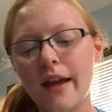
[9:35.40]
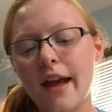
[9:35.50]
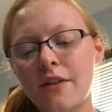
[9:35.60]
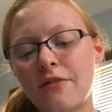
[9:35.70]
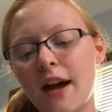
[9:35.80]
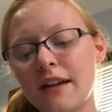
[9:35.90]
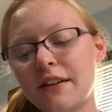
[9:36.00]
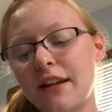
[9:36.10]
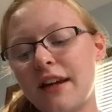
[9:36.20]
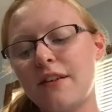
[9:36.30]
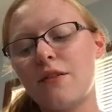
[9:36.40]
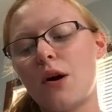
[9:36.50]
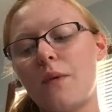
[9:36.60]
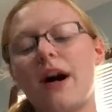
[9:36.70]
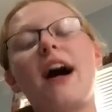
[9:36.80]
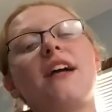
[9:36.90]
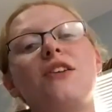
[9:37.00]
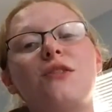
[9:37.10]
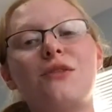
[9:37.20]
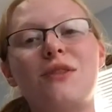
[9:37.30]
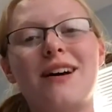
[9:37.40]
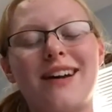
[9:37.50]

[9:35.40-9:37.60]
And finally, what I do